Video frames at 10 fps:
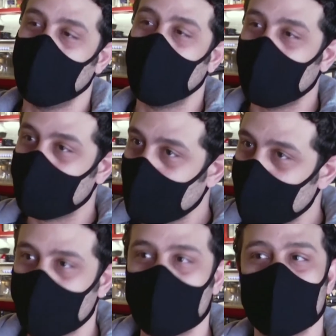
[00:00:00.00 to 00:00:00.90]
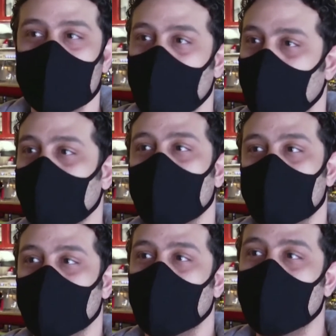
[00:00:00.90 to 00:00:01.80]
that the government is allowing us
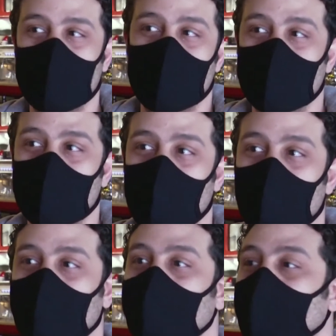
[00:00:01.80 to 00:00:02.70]
to open at 6 o'clock,